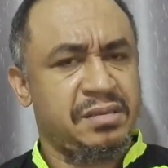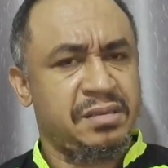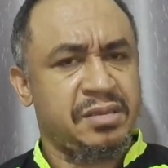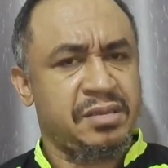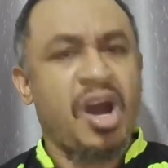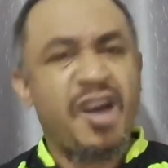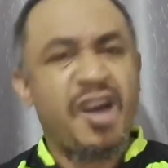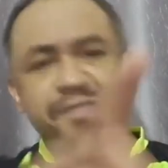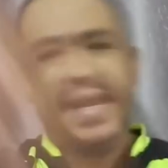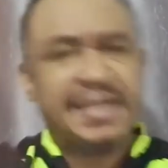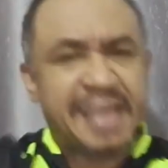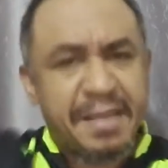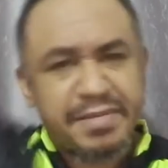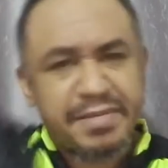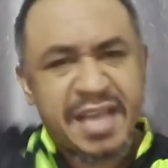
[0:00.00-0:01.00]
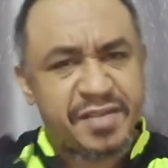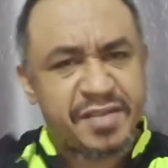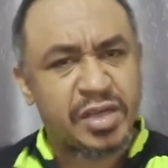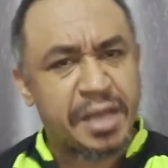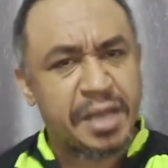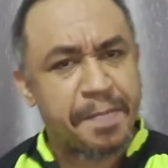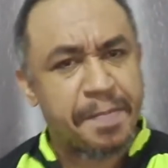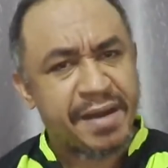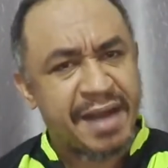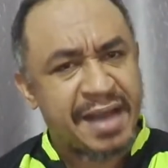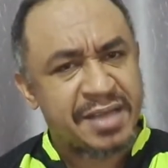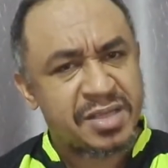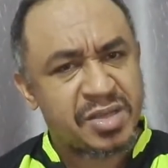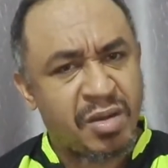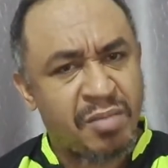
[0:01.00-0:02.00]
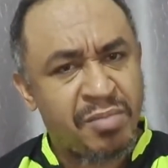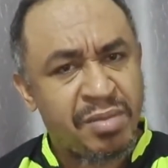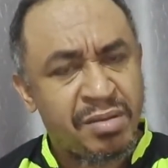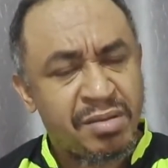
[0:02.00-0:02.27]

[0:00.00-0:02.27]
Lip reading: Government themselves know they pay ransom.